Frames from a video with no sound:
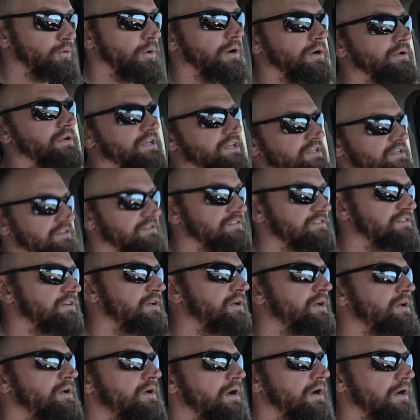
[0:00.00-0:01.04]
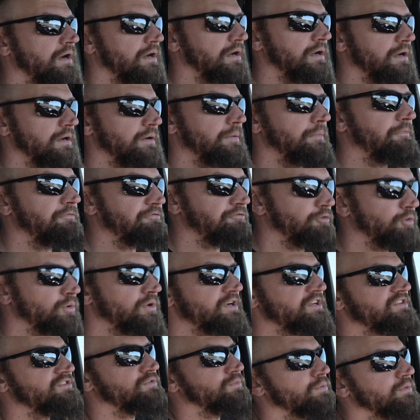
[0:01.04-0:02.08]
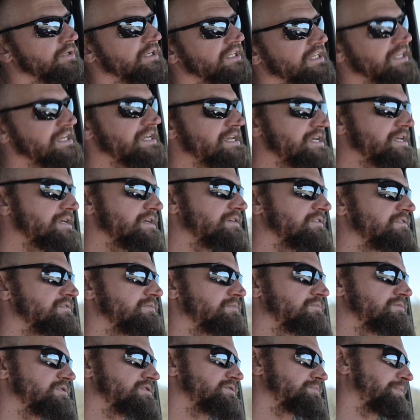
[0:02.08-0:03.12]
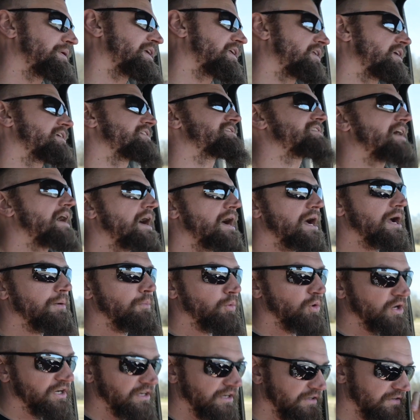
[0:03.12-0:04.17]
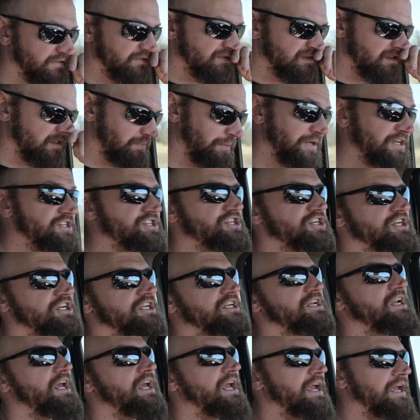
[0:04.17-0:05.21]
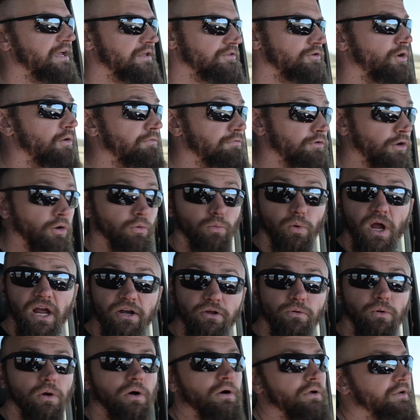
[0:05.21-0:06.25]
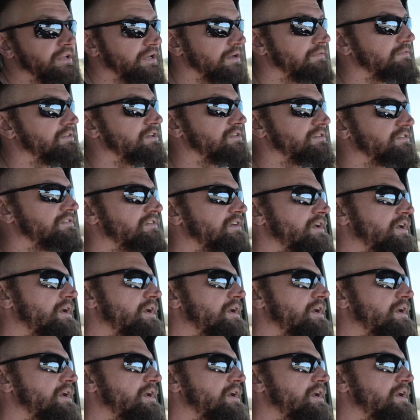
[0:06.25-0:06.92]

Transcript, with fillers: quality is. Uh, Ford is really spent a lot of time working on the suspension and the overall ride quality of these